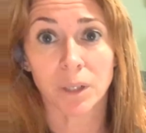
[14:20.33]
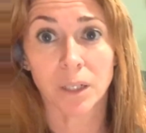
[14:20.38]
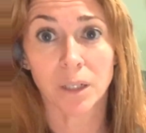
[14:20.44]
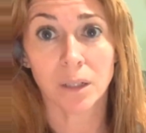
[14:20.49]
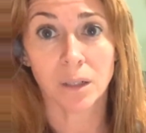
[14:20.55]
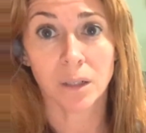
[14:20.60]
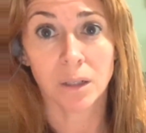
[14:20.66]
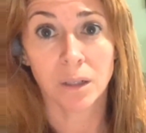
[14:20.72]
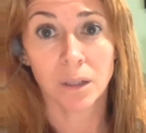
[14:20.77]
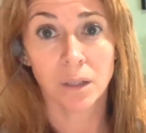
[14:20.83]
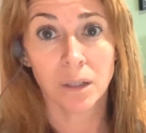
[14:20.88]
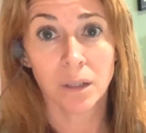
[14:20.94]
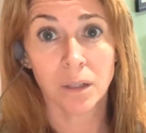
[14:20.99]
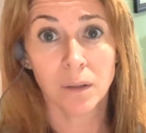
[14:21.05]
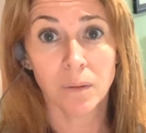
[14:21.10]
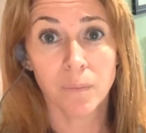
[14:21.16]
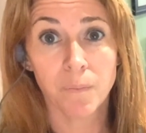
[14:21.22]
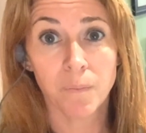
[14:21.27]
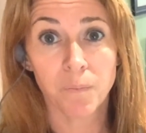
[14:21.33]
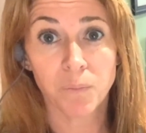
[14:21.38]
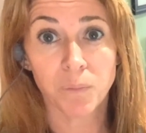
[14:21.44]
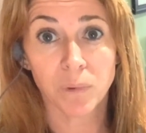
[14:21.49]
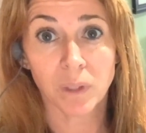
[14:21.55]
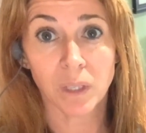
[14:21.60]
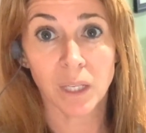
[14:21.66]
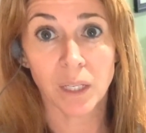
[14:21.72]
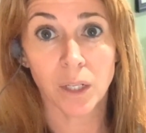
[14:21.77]
but
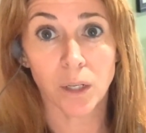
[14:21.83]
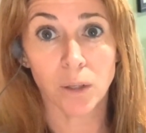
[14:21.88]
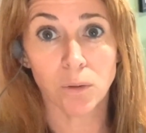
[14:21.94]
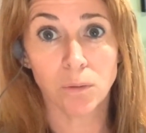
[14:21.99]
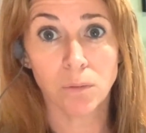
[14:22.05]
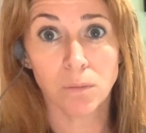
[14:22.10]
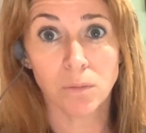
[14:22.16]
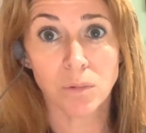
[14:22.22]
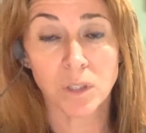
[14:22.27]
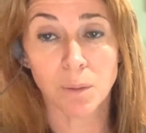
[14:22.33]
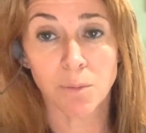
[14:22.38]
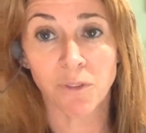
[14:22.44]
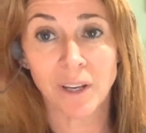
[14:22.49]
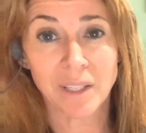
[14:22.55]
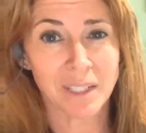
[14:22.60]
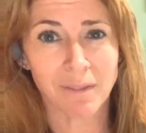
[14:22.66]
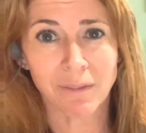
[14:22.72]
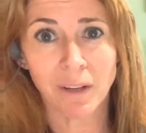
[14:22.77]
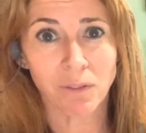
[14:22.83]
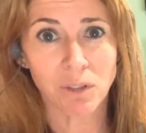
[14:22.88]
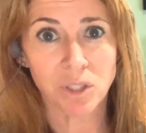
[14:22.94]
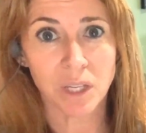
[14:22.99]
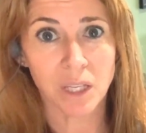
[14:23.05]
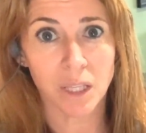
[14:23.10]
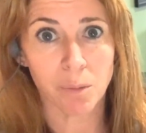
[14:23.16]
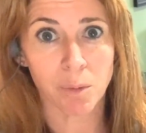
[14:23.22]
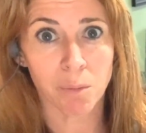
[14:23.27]
keto, Slim Fast, I've never
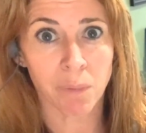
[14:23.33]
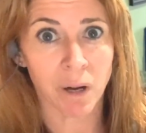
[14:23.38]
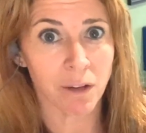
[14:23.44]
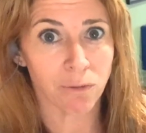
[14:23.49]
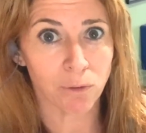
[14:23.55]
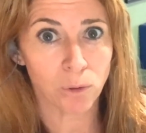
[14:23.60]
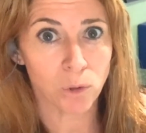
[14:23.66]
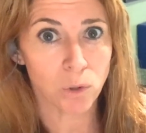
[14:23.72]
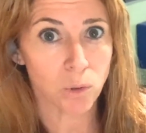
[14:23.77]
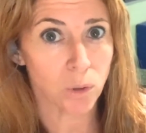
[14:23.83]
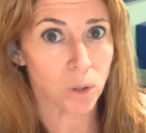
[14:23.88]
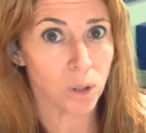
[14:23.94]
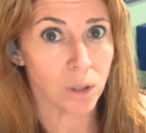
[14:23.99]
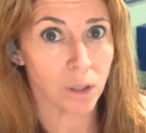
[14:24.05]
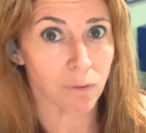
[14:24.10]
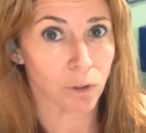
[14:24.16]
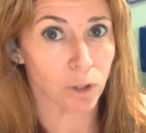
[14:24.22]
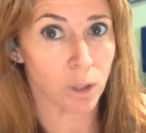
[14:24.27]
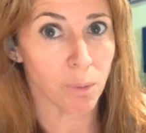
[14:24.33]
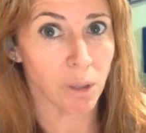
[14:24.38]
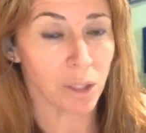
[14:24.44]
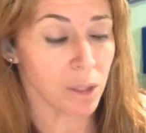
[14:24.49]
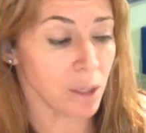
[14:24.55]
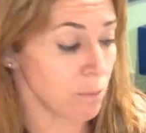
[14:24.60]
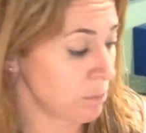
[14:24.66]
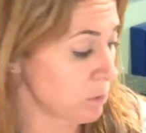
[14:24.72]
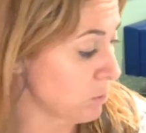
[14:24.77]
seen them in my food store. I've heard
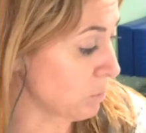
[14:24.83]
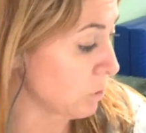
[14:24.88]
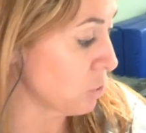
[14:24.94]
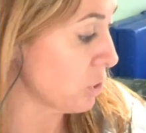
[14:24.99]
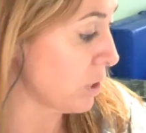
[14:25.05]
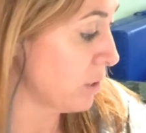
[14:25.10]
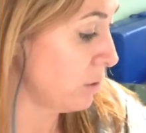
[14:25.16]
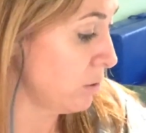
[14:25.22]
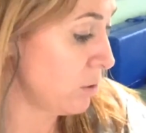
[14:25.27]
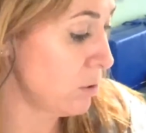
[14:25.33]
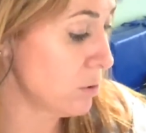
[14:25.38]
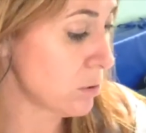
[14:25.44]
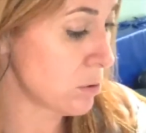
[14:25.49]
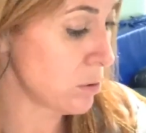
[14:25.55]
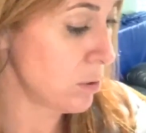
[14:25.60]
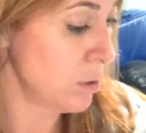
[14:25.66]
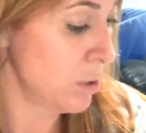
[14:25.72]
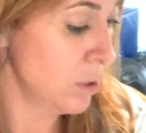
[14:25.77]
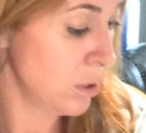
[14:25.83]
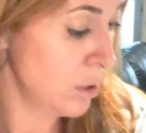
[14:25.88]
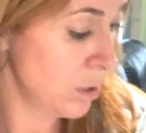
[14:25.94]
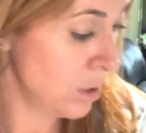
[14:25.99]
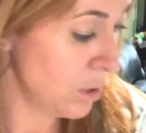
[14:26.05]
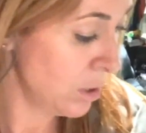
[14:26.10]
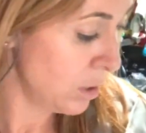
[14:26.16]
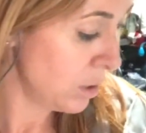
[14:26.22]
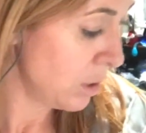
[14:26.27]
about them, so I'm going to try those.
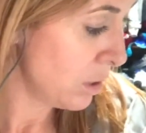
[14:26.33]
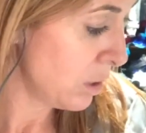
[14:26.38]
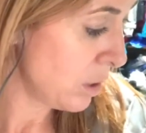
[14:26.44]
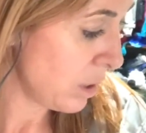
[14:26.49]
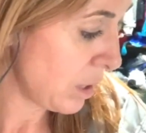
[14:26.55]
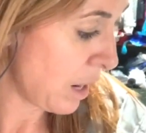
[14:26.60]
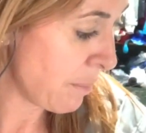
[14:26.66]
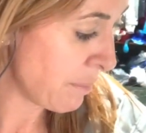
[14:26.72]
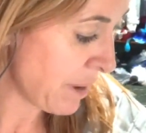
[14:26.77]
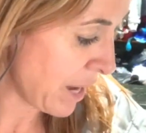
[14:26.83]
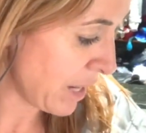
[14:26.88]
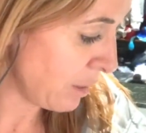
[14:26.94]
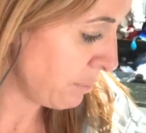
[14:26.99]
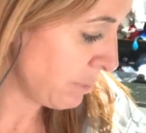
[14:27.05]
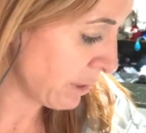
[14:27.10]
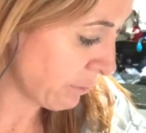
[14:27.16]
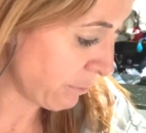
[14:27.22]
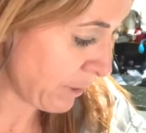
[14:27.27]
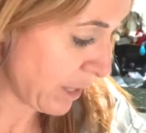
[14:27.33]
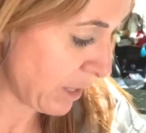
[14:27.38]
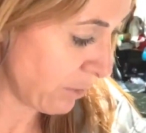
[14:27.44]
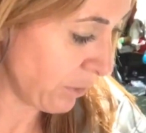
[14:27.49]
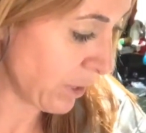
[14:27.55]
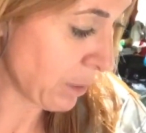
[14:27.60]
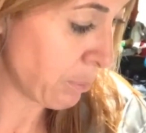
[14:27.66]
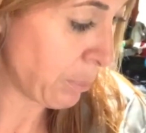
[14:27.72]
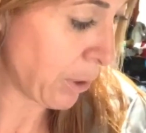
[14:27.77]
I'm not a big fan
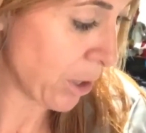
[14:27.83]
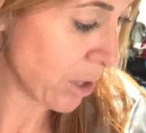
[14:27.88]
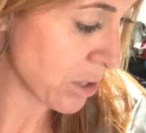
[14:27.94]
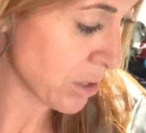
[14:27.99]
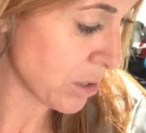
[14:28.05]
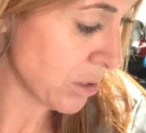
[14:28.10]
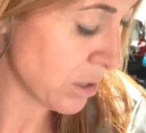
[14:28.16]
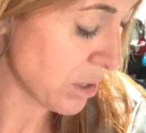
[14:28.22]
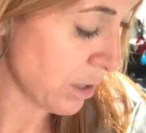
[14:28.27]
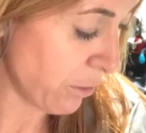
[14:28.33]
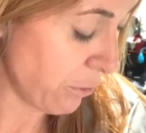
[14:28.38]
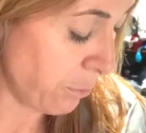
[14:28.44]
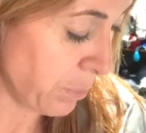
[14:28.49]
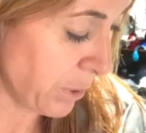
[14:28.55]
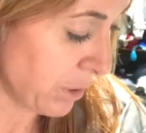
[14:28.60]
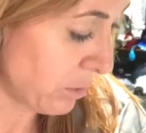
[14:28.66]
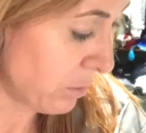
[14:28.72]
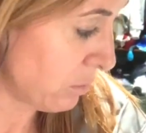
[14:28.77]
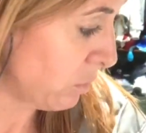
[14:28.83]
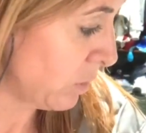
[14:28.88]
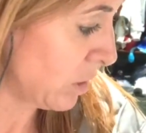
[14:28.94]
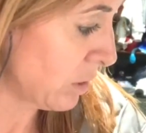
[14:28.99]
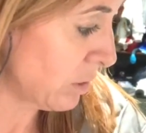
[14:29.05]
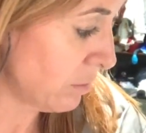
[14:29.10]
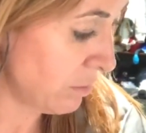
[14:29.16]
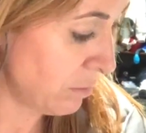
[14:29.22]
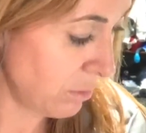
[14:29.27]
of like bars and stuff, but
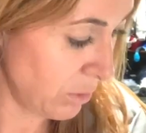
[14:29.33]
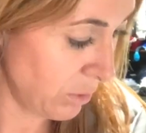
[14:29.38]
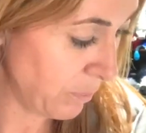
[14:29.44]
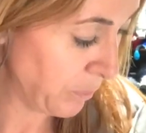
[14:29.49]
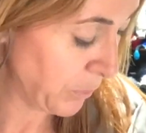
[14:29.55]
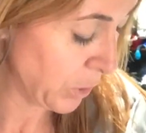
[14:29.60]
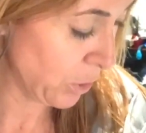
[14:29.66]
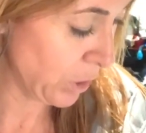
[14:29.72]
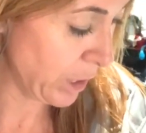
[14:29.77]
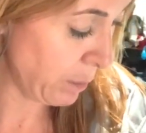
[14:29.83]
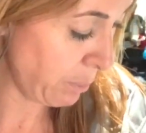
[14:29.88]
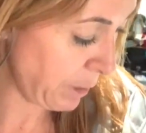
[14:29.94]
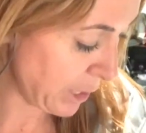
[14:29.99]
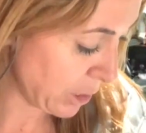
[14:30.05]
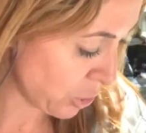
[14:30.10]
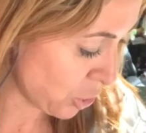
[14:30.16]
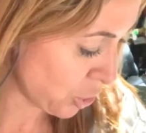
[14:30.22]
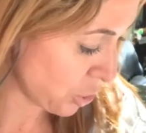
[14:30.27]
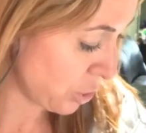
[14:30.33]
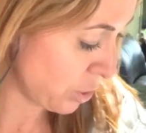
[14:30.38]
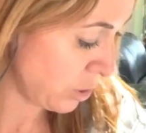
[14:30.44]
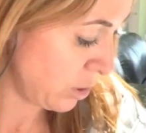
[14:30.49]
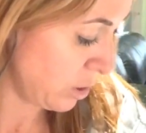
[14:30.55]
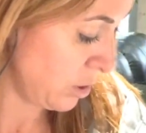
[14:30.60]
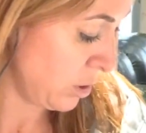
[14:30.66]
when you're in a pinch,